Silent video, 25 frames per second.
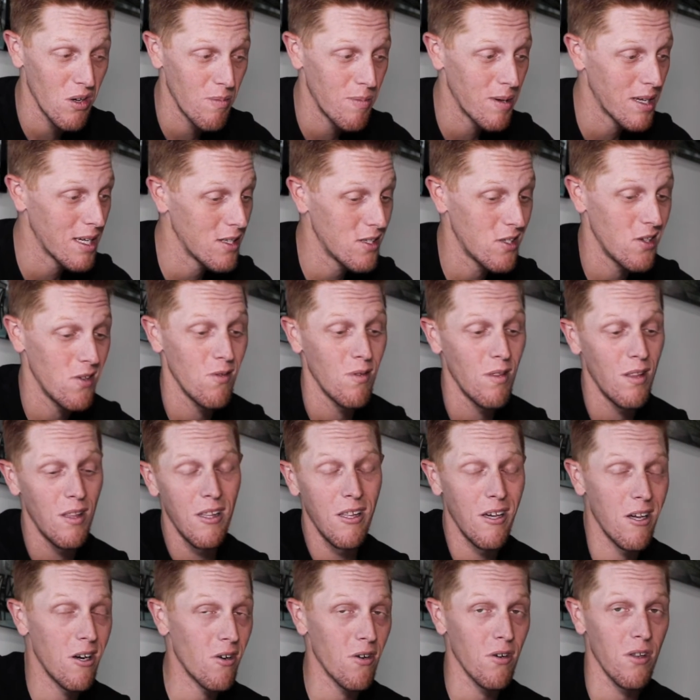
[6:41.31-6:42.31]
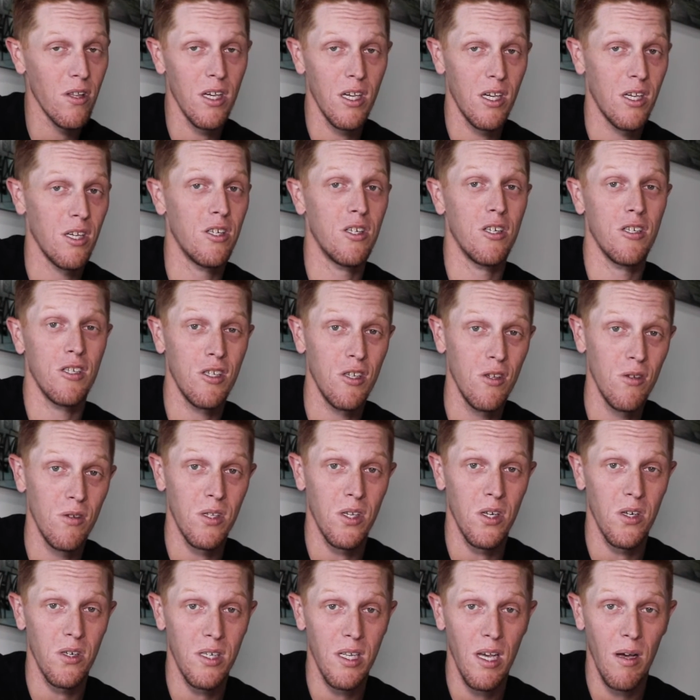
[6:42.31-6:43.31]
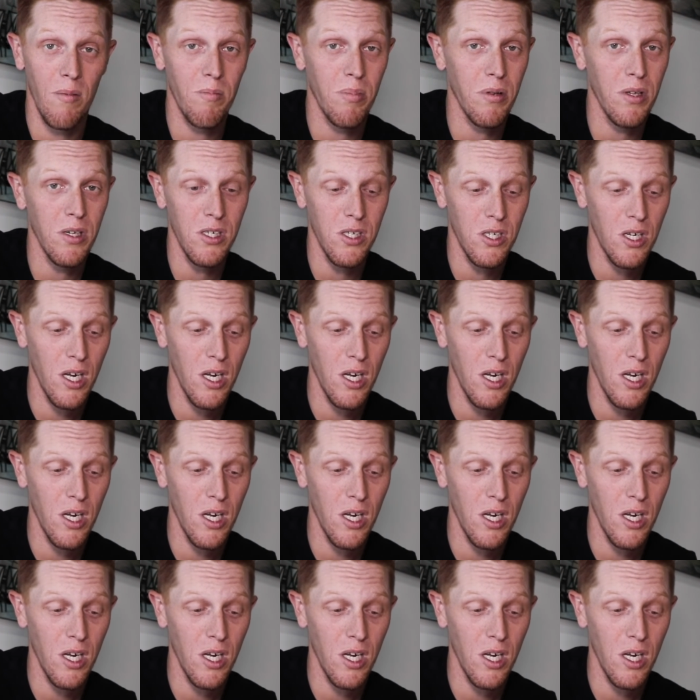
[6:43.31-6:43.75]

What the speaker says: because you literally could just use their template,